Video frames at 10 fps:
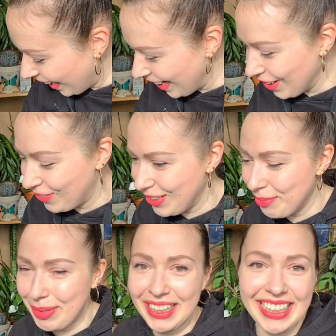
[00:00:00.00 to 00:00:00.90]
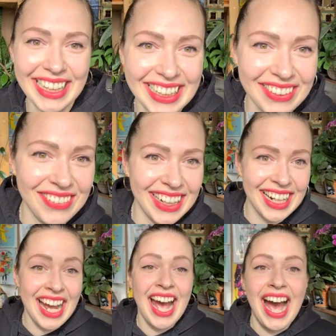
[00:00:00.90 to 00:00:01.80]
Are you flipping kidding me?
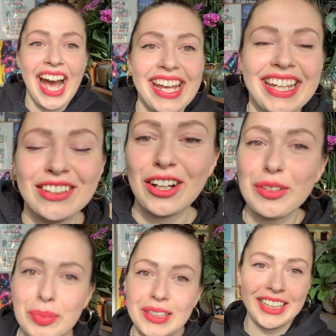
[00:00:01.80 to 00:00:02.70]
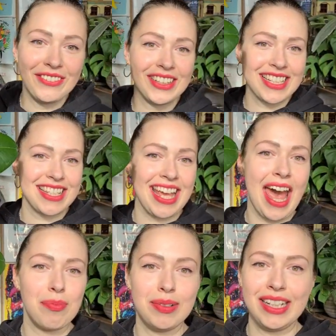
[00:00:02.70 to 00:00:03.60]
I cannot believe this is
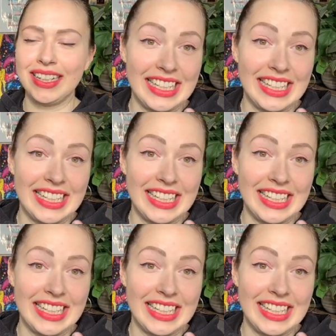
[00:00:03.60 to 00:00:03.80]
happening.